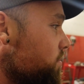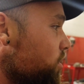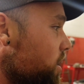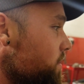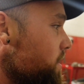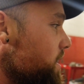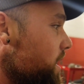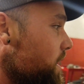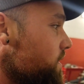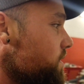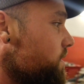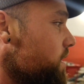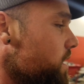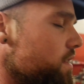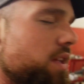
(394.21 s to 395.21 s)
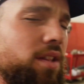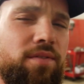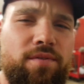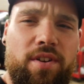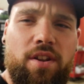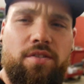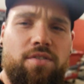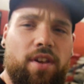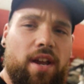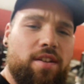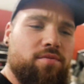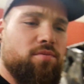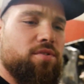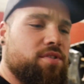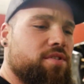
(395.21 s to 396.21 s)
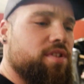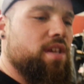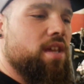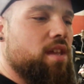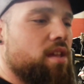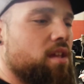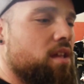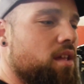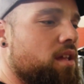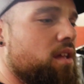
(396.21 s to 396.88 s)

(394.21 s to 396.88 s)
Probably next videos you guys will see.